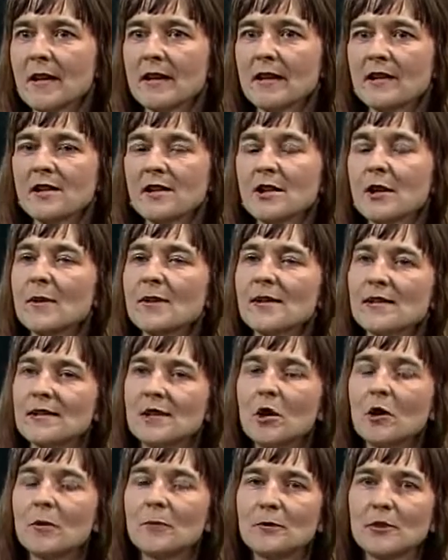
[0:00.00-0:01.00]
So a
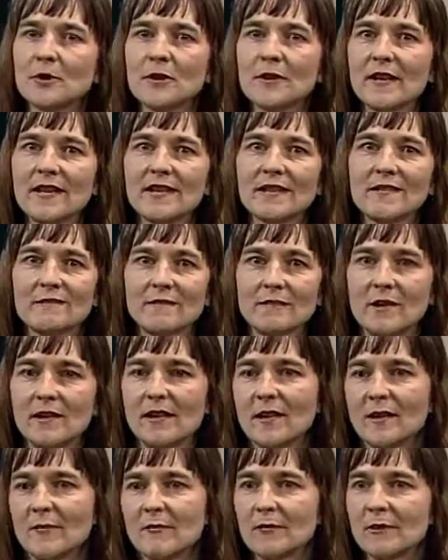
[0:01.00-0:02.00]
sculptor that,
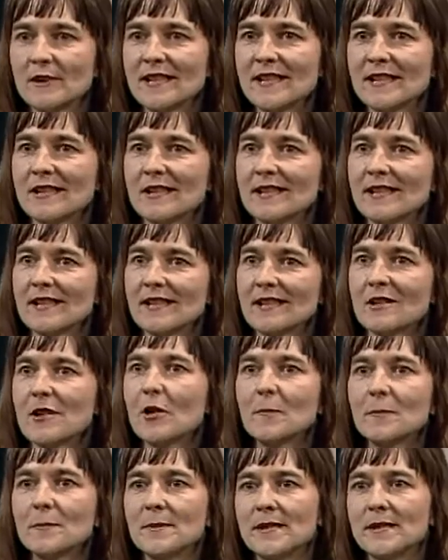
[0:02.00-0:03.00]
for instance,
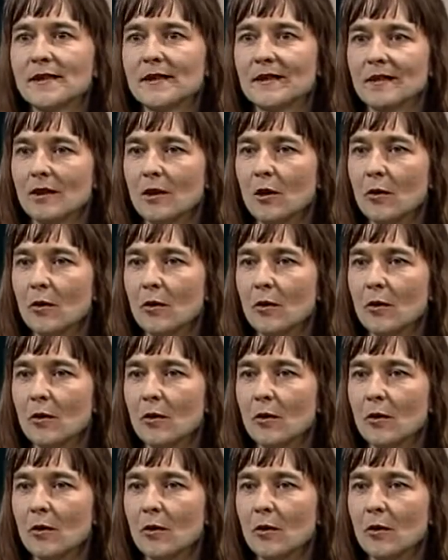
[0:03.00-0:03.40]
sculpts a